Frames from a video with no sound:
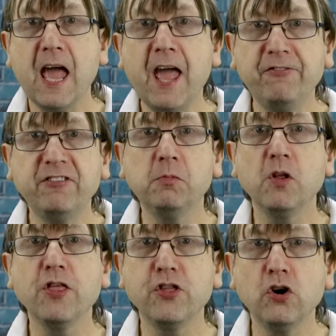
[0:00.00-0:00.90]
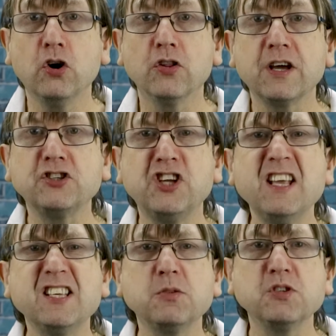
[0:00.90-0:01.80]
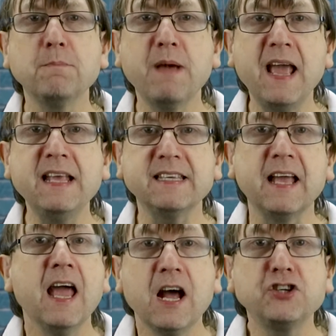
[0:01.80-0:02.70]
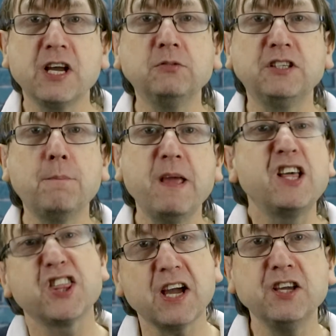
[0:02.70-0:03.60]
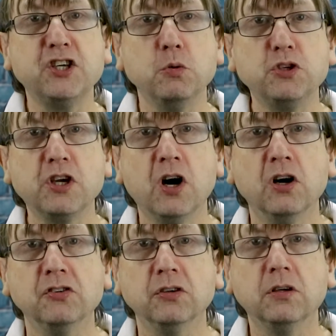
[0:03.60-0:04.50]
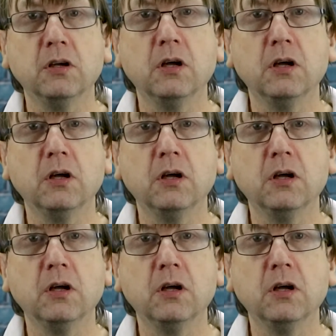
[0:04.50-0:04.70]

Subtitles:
Everyone thought that Jesus was amazing and shouted a big thank you to God.